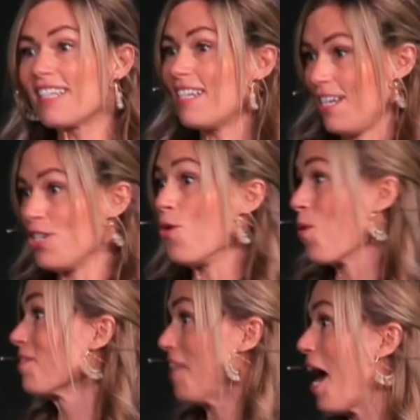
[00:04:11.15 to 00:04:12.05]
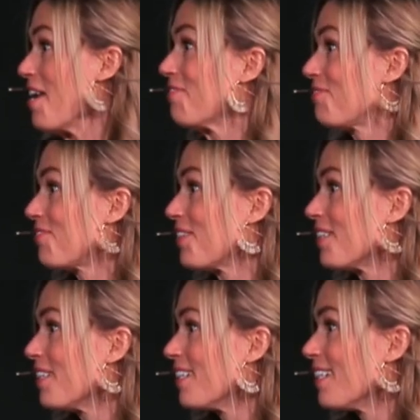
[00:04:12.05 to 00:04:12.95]
in your life,
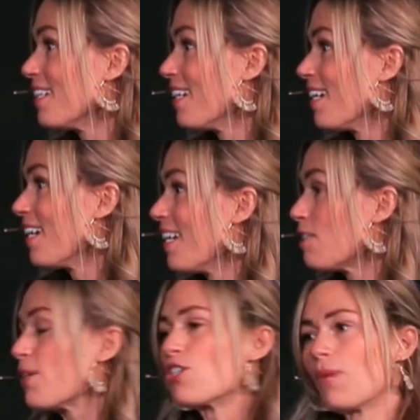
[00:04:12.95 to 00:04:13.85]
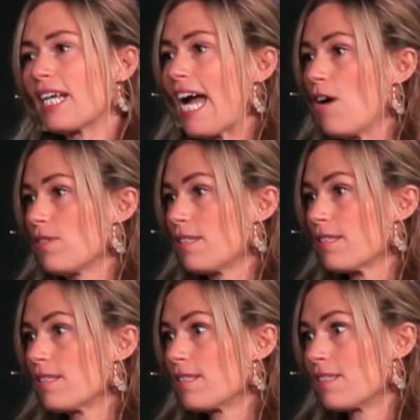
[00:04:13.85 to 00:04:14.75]
especially when it counts,
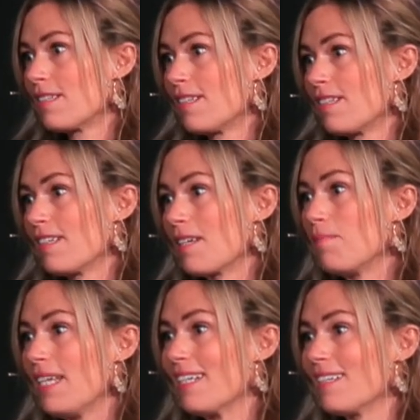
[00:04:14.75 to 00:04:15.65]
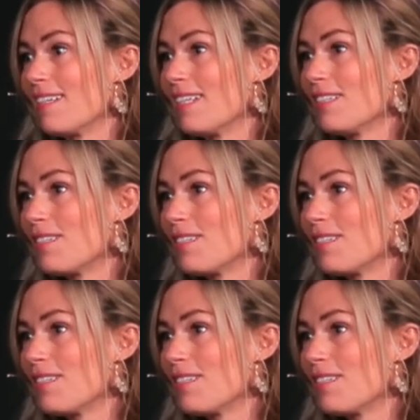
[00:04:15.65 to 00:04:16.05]
like, man, I just am